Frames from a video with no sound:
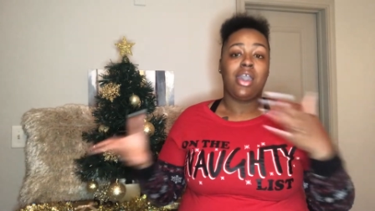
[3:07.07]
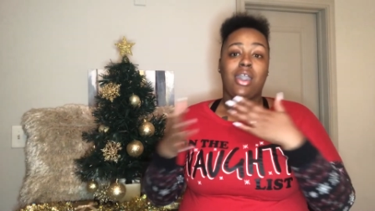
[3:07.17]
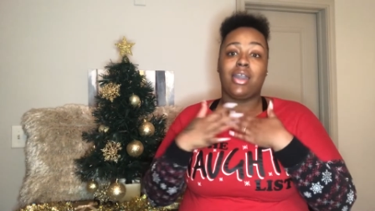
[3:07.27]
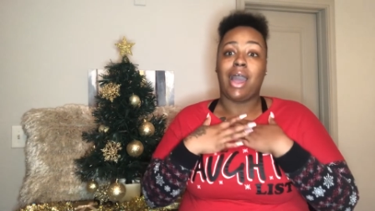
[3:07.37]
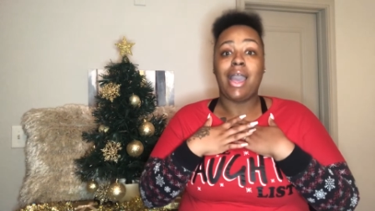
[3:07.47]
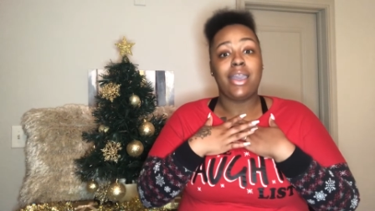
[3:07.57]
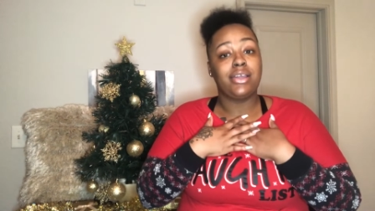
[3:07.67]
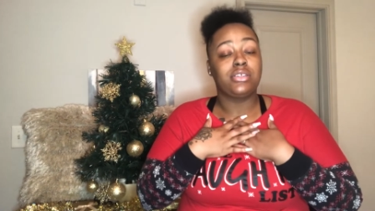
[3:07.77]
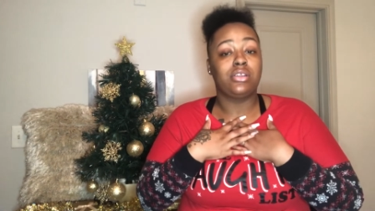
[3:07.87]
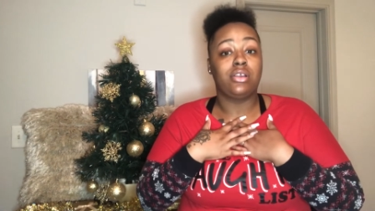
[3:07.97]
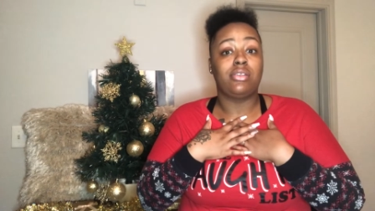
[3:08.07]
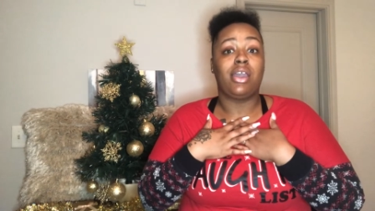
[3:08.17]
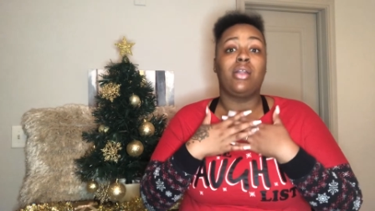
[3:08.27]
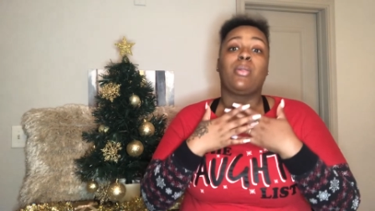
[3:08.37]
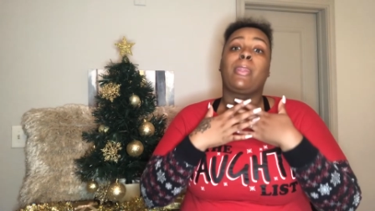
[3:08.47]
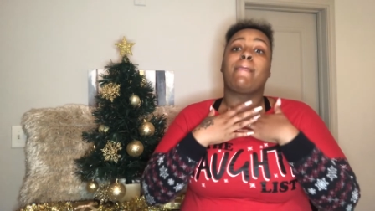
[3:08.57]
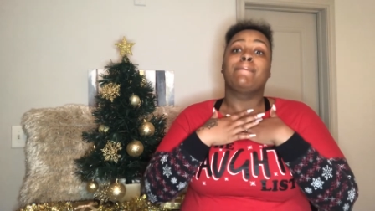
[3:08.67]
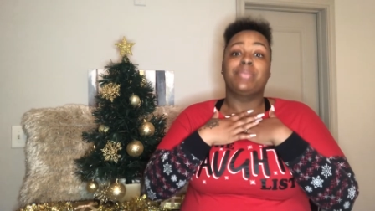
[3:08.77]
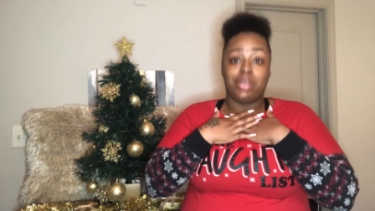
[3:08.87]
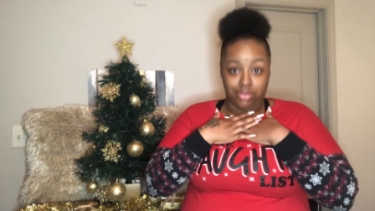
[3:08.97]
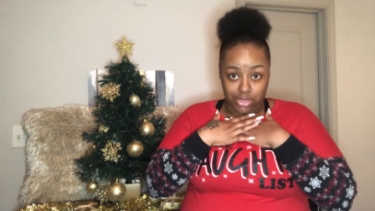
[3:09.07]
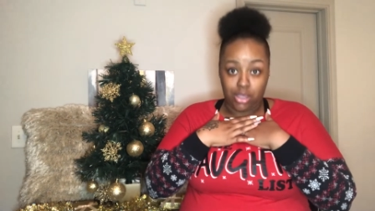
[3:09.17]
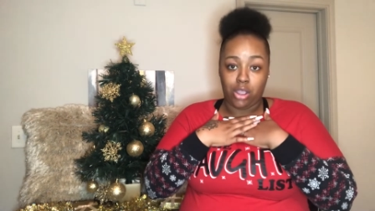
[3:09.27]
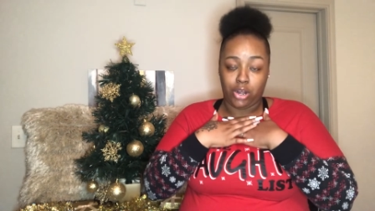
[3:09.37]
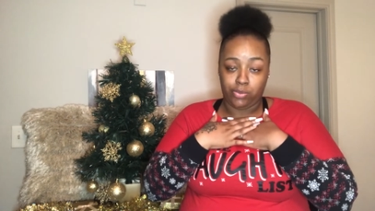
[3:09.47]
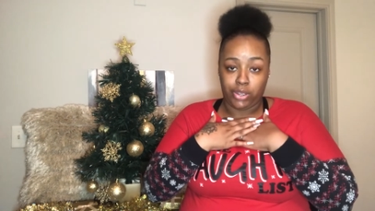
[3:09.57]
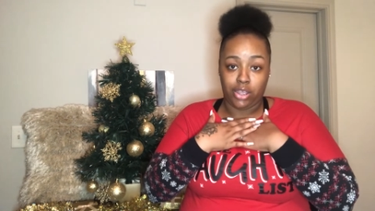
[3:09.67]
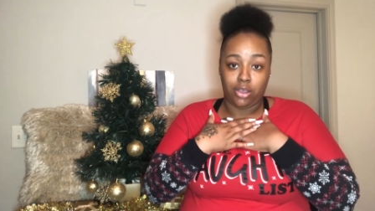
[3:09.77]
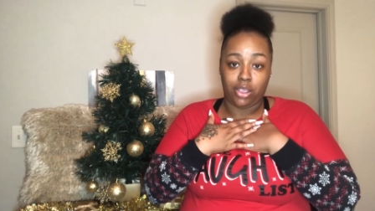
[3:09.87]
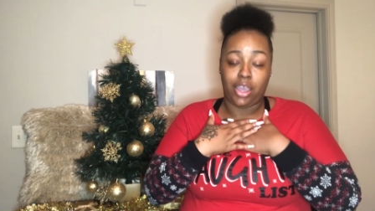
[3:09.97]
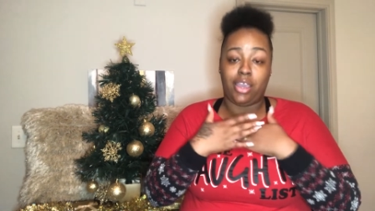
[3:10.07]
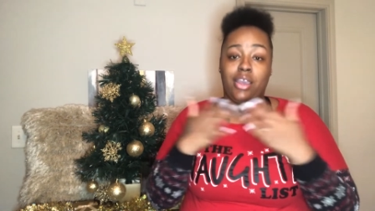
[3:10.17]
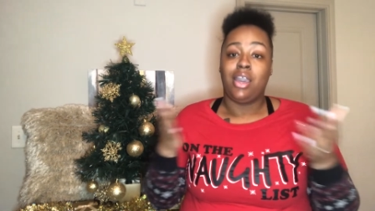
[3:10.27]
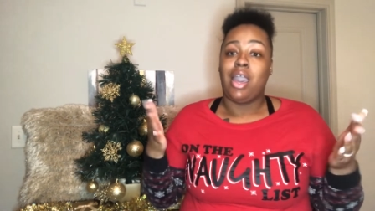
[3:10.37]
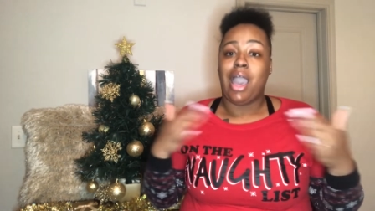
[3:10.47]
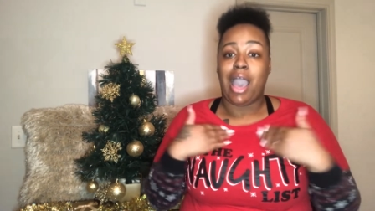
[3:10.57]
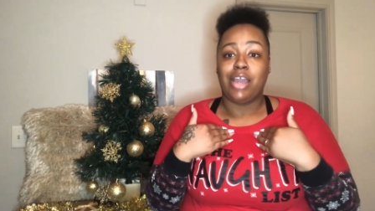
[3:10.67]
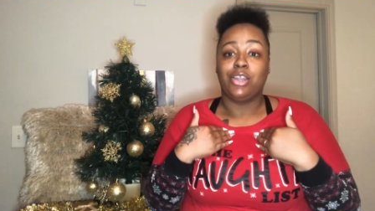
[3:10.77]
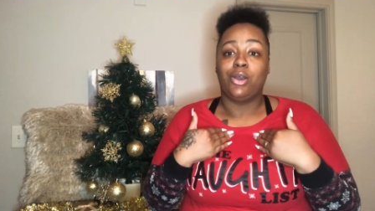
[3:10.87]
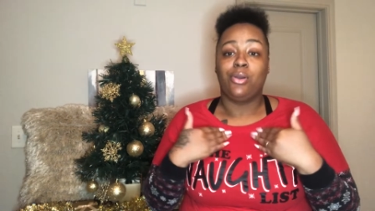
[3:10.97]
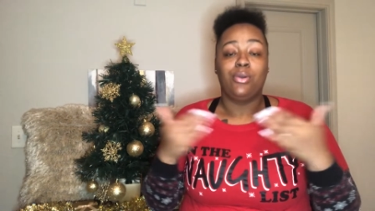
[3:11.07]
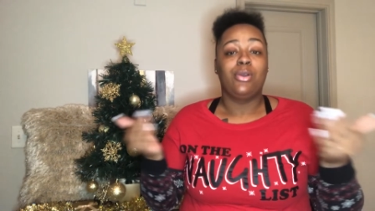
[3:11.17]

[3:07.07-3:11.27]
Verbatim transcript: And I had to learn that the hard way, okay? I know